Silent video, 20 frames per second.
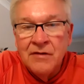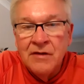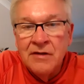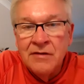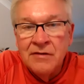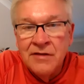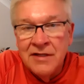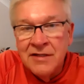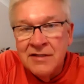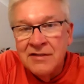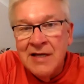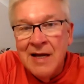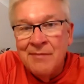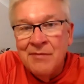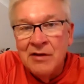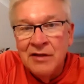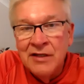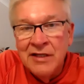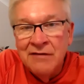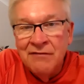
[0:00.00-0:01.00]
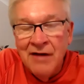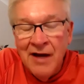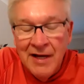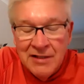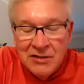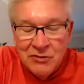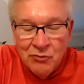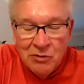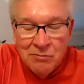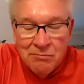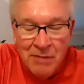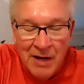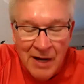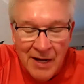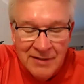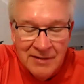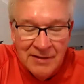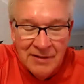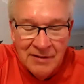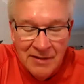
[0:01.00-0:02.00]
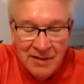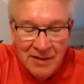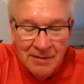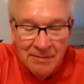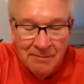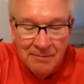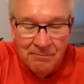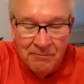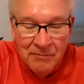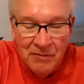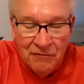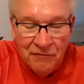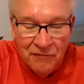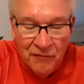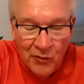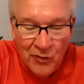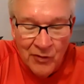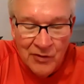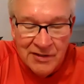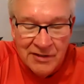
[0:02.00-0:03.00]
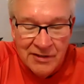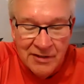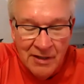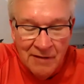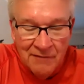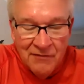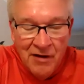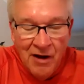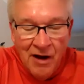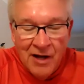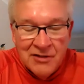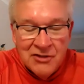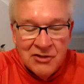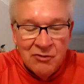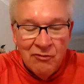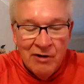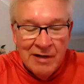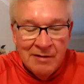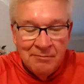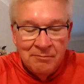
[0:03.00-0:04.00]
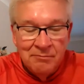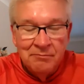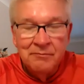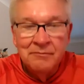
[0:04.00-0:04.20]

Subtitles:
this time the Levites reminded them first of God's great